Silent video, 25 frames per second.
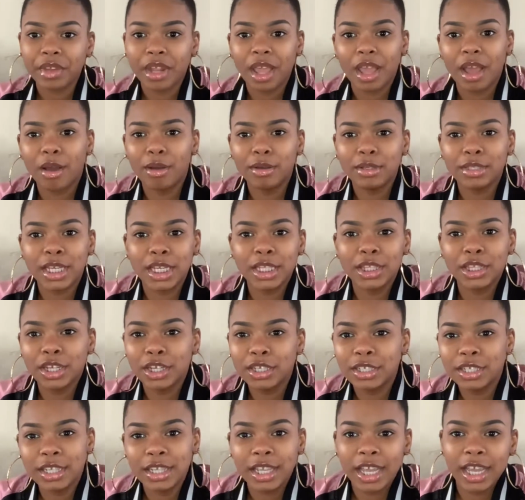I was like,
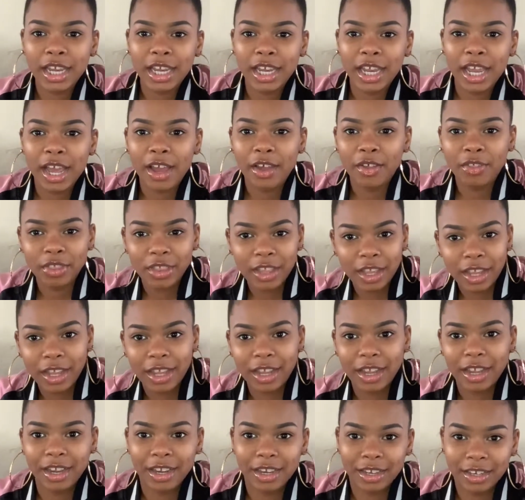there's a lady out
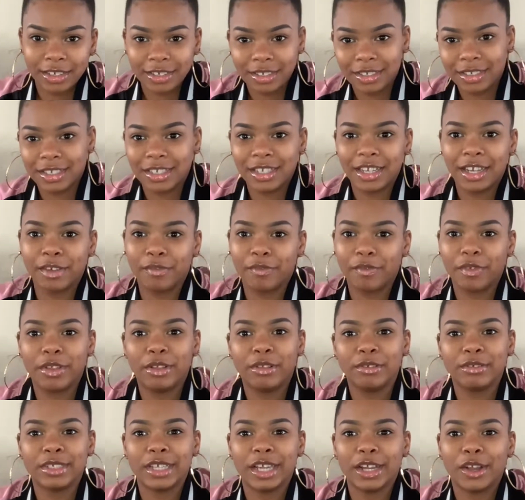there and stuff, and there
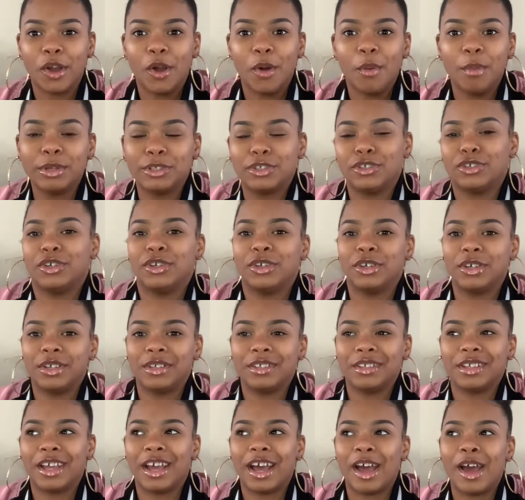was like a whole bunch of
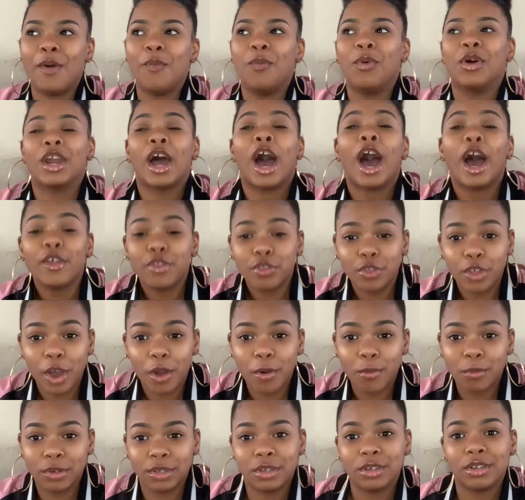what I
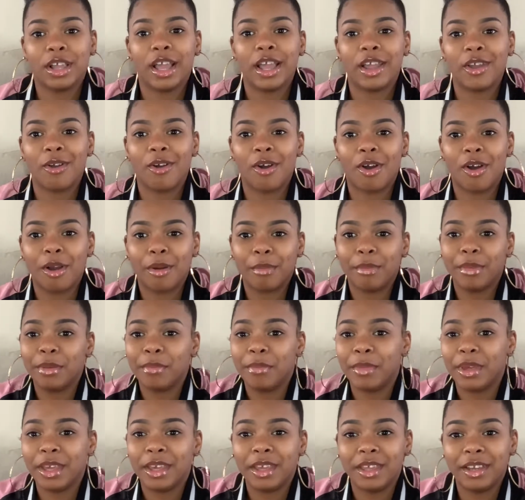thought were like army
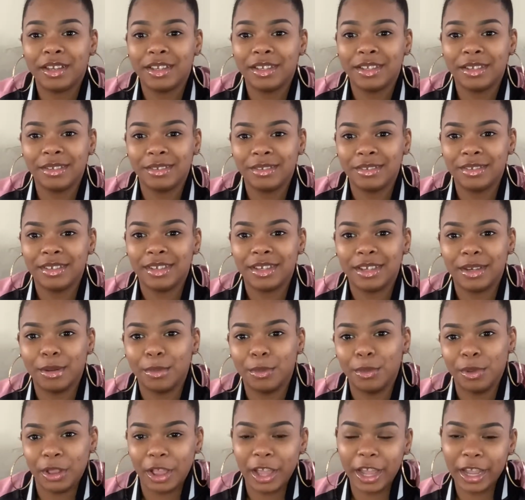men and a
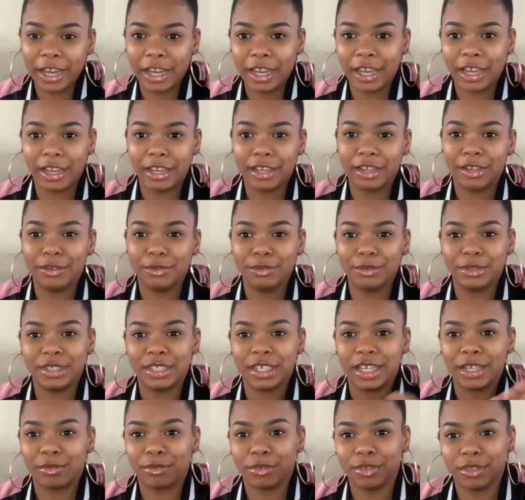lady who was
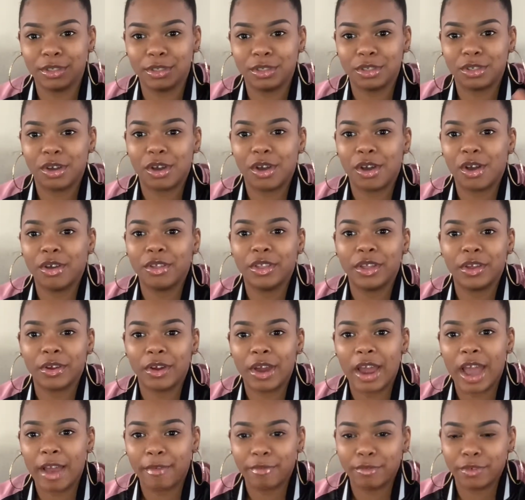like really tall. They were
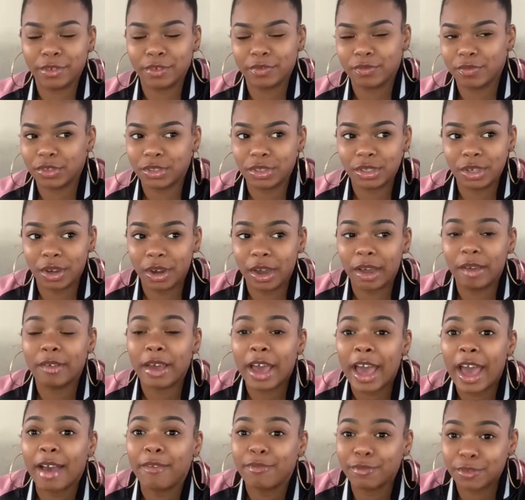after
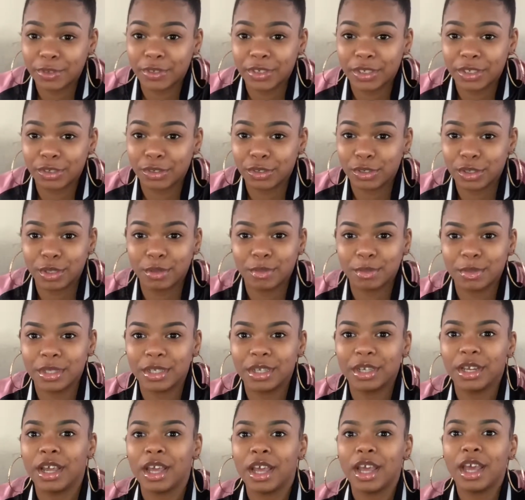us or
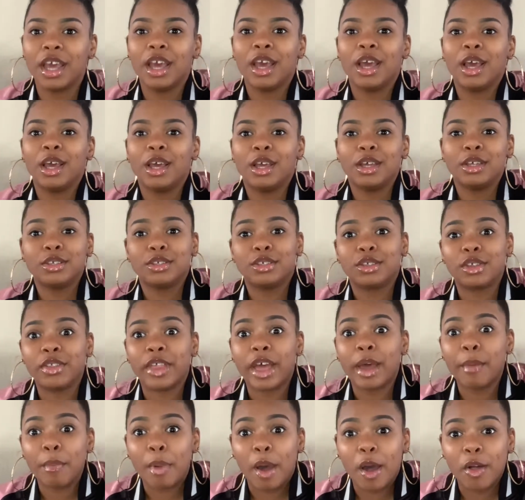something. So
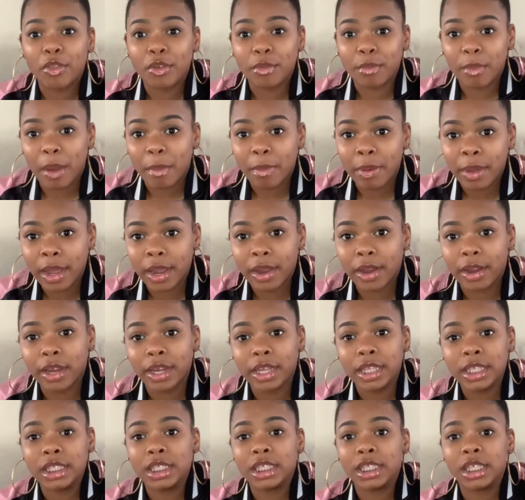that bothered my
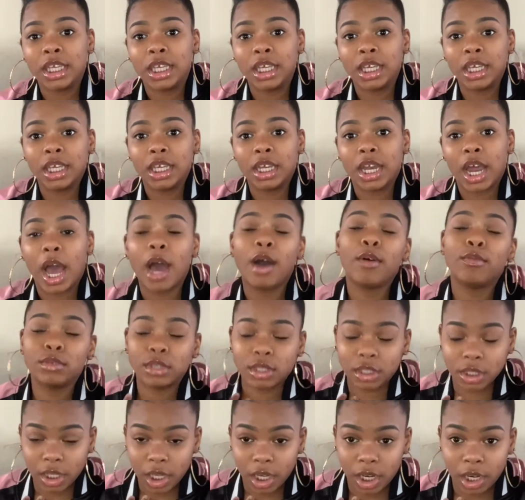parents, and I was
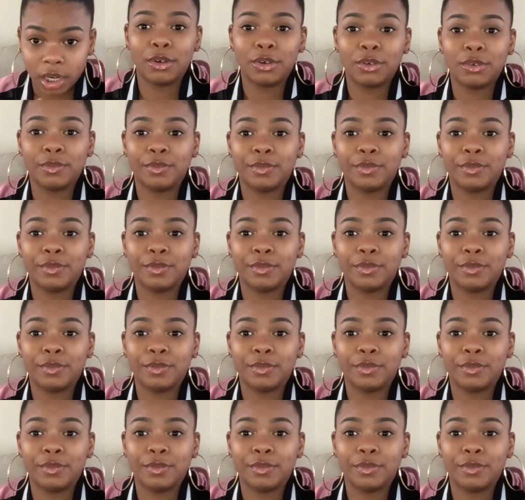scared.